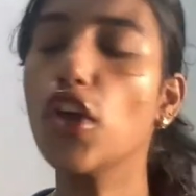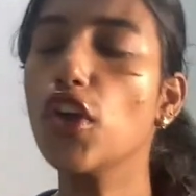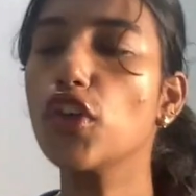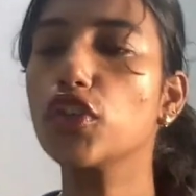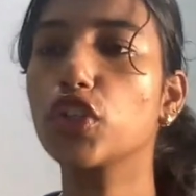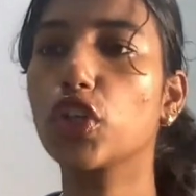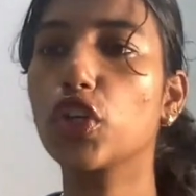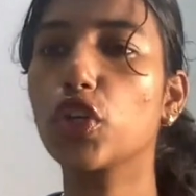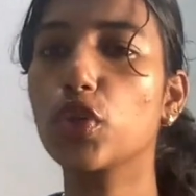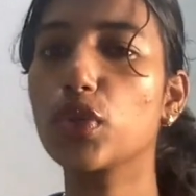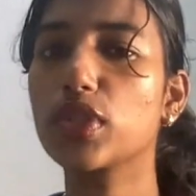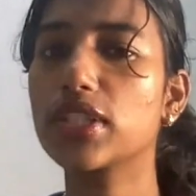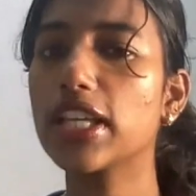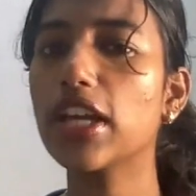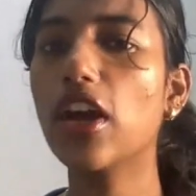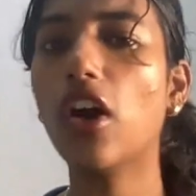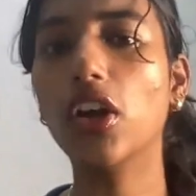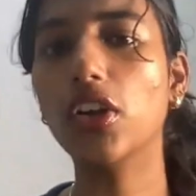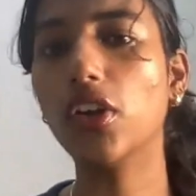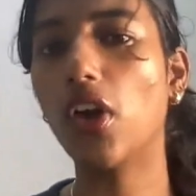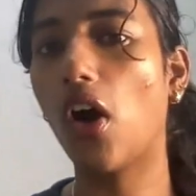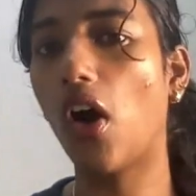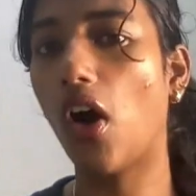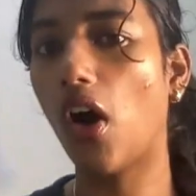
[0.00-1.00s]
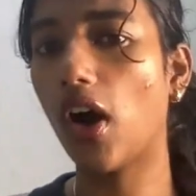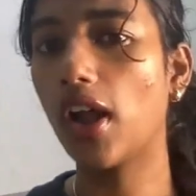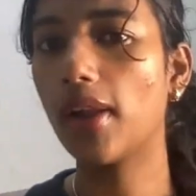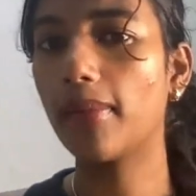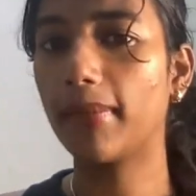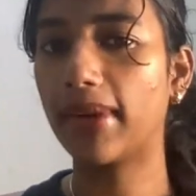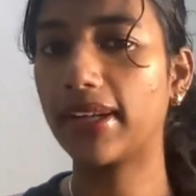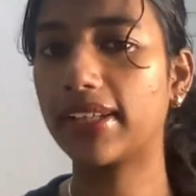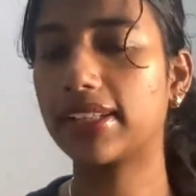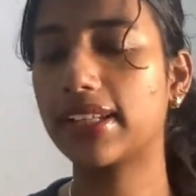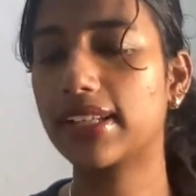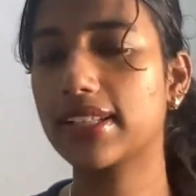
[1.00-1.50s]
So you see on all
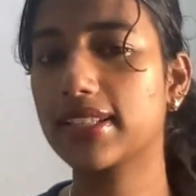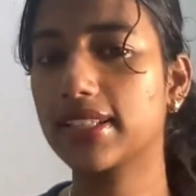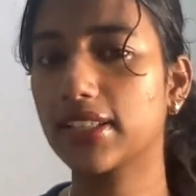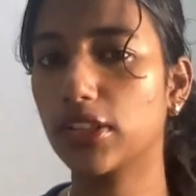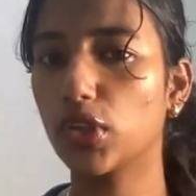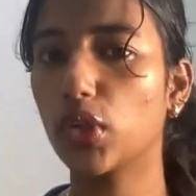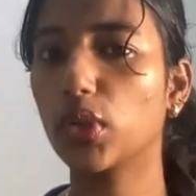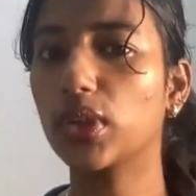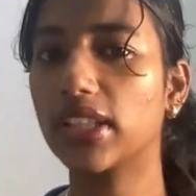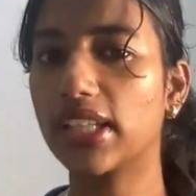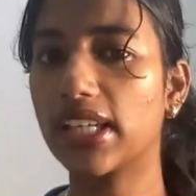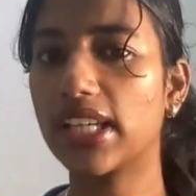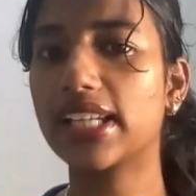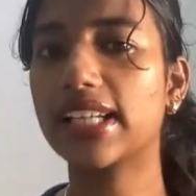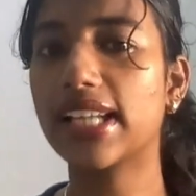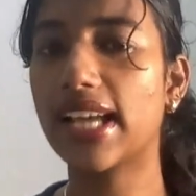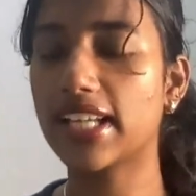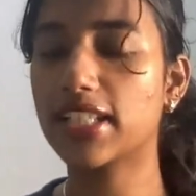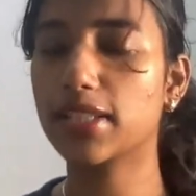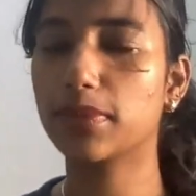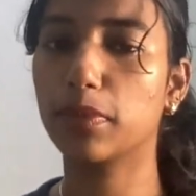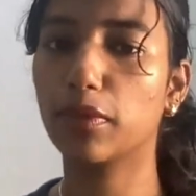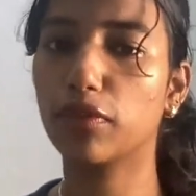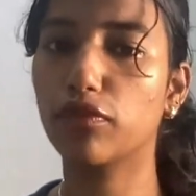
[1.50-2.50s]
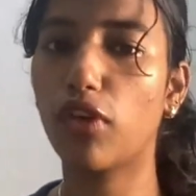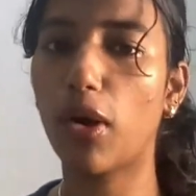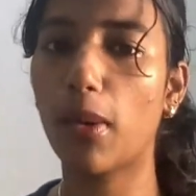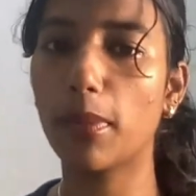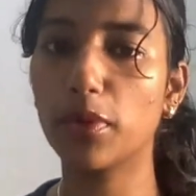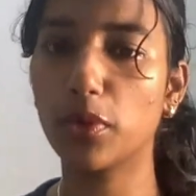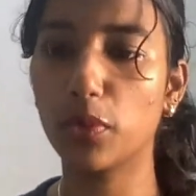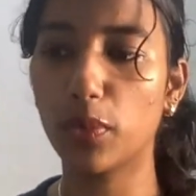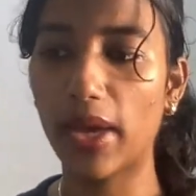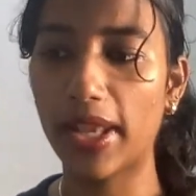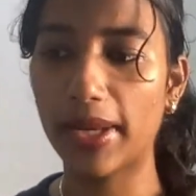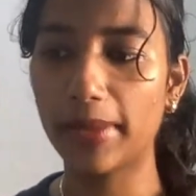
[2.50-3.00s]
metrics, it has
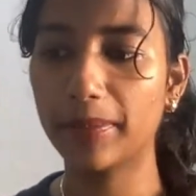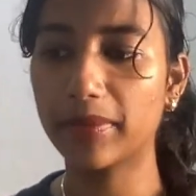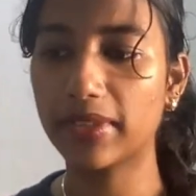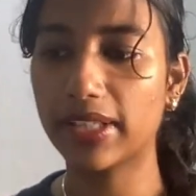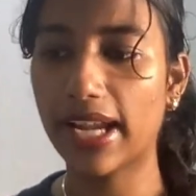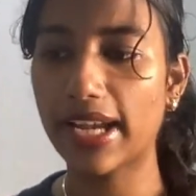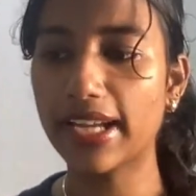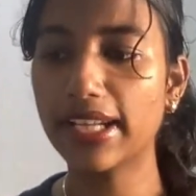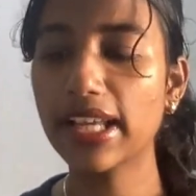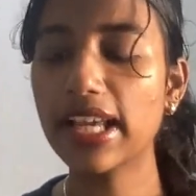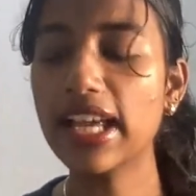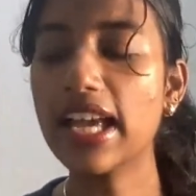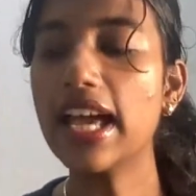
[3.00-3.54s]
performed well, right?